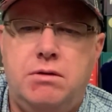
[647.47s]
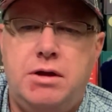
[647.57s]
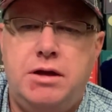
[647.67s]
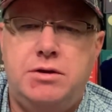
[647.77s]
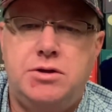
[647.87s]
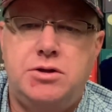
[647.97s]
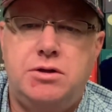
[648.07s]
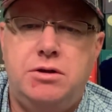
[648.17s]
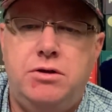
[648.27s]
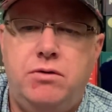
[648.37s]
I'll just
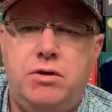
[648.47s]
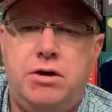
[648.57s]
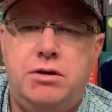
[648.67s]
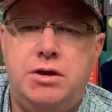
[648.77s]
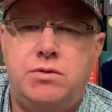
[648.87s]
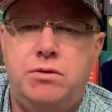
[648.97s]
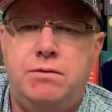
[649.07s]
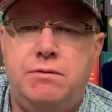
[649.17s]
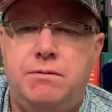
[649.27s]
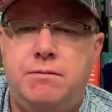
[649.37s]
do it on this one,
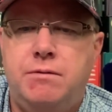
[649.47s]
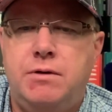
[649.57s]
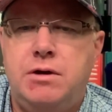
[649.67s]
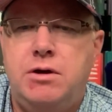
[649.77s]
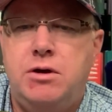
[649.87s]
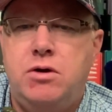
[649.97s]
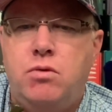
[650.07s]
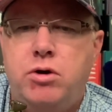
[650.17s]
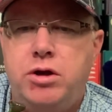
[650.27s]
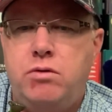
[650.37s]

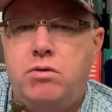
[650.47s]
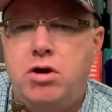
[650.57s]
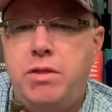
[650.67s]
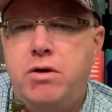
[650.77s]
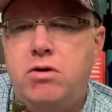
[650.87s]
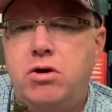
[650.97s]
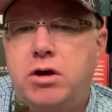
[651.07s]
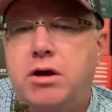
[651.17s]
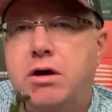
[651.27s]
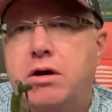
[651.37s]
where you run the hook